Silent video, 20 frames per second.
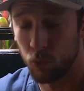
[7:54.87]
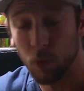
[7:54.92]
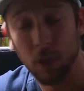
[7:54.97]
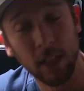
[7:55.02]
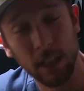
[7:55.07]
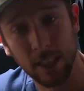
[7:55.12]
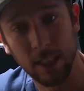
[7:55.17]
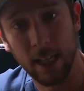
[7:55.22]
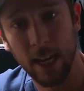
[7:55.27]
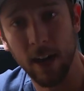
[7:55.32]

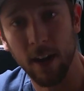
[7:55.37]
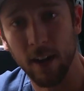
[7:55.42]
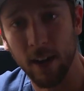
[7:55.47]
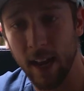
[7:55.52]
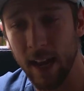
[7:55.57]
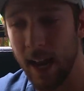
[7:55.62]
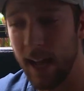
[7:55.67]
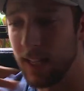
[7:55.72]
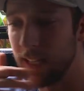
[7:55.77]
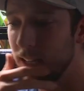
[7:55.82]
really scared,
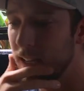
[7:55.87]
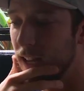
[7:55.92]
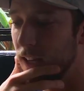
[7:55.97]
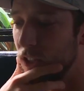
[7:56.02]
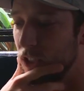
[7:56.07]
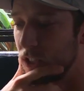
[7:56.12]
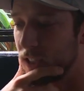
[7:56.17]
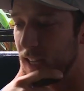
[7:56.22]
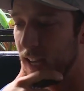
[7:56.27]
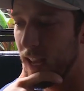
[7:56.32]
and I didn't
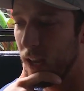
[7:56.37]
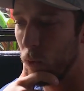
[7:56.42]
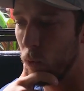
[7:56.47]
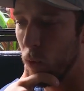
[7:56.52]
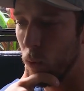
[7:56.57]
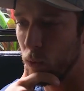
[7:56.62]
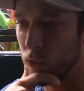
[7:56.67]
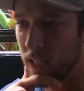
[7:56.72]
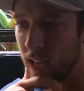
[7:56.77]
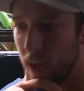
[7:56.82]
understand
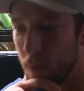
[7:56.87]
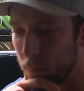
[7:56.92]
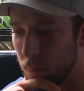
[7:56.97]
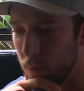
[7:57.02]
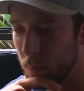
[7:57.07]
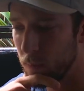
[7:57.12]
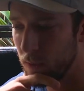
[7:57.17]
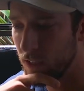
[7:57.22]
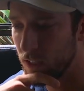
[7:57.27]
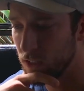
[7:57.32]
what was
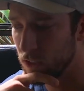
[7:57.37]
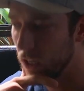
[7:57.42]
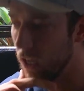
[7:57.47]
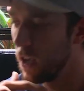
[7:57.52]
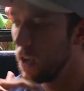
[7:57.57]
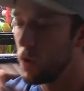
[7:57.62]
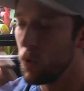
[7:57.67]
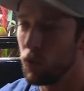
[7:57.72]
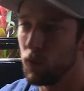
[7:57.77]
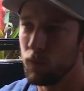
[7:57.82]
happening, because
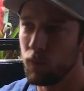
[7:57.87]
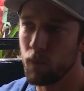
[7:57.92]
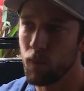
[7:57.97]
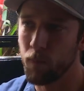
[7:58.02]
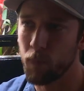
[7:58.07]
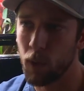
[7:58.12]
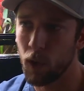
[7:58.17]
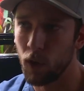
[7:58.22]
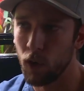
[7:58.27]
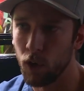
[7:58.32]

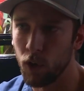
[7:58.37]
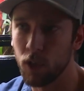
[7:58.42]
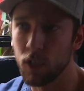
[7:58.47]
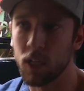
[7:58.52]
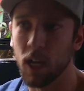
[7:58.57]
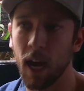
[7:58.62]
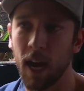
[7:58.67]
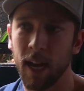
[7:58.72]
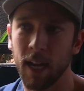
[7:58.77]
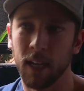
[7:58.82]
her
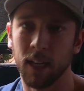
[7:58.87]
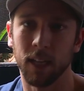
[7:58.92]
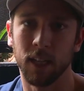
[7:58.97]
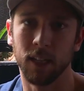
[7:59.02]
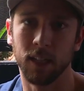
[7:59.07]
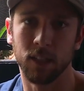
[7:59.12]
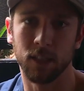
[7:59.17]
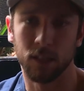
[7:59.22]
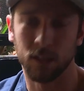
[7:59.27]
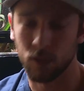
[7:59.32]
diet
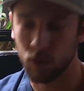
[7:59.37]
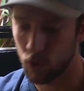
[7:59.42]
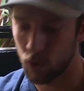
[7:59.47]
is